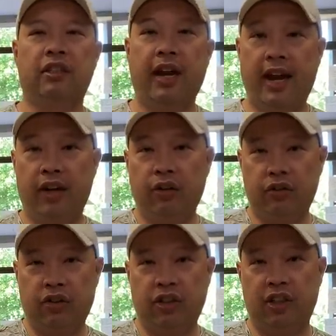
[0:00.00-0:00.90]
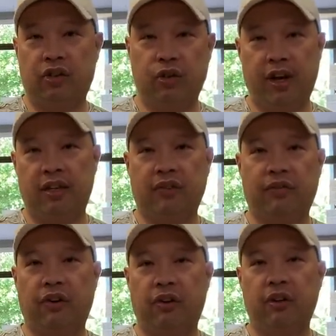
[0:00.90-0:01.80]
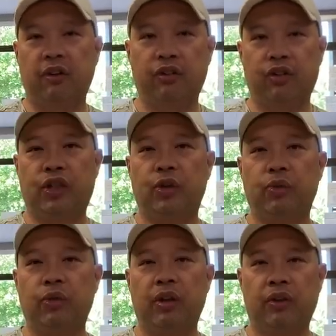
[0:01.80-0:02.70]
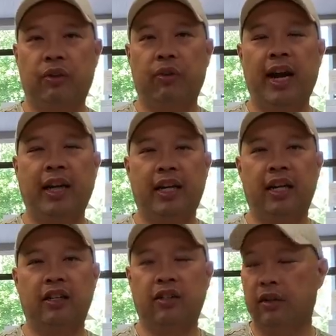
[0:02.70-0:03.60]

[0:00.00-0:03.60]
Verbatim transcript: energy transfer to the racket.